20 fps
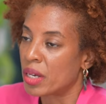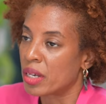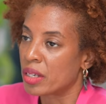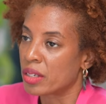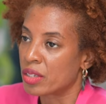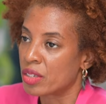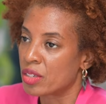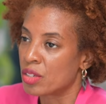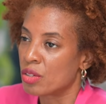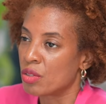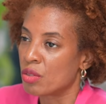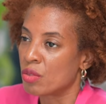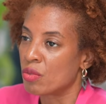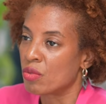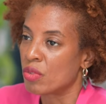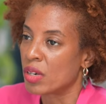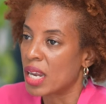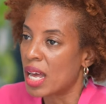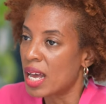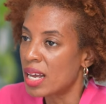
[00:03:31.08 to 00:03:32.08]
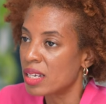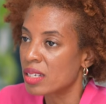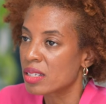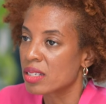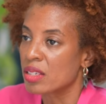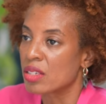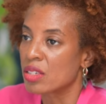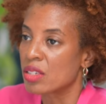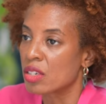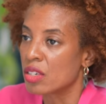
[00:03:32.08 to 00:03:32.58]
us to
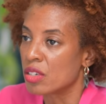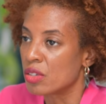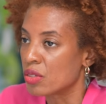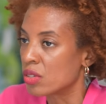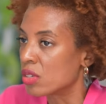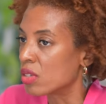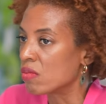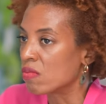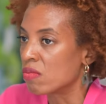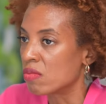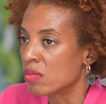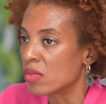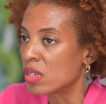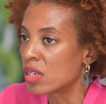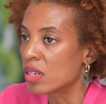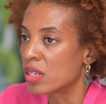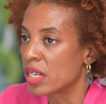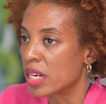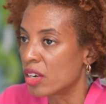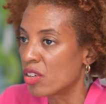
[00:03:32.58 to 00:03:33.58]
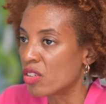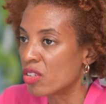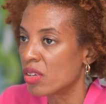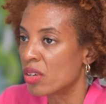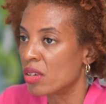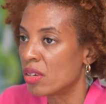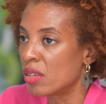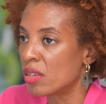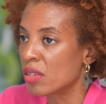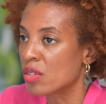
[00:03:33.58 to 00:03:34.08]
relax and to loosen
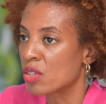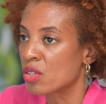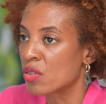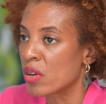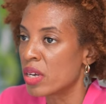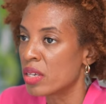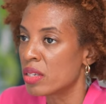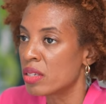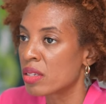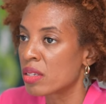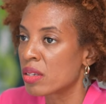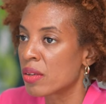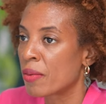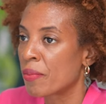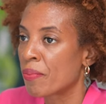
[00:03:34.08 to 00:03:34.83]
tension and stress.